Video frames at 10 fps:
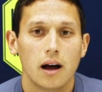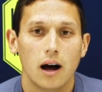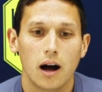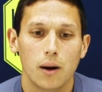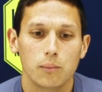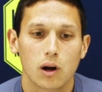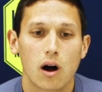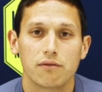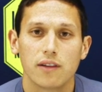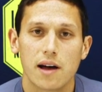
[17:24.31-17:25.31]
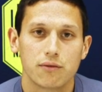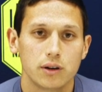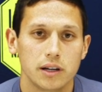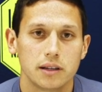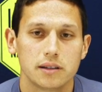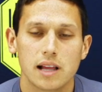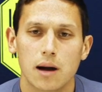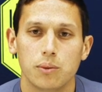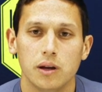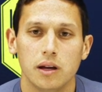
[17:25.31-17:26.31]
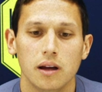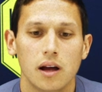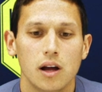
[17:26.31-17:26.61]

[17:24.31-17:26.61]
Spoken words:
caught flat-footed, to not be